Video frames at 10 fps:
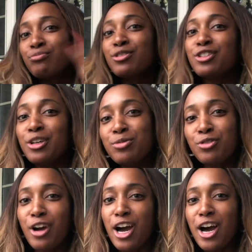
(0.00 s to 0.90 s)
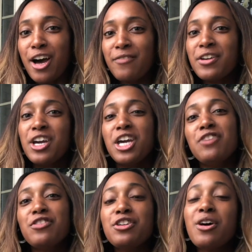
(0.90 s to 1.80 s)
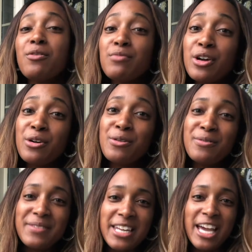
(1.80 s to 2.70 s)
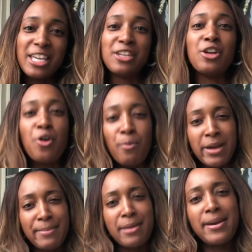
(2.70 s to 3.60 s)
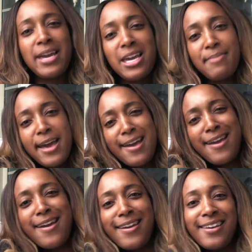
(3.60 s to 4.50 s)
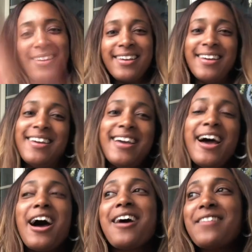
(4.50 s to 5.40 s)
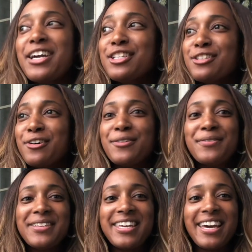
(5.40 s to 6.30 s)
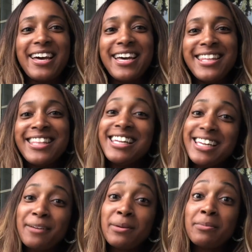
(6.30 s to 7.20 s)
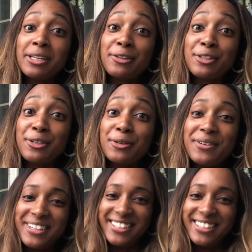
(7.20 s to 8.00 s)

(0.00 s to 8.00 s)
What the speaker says: Subscribe. If you don't know, now you know, baby, baby. All right, so yeah, that link will be below too.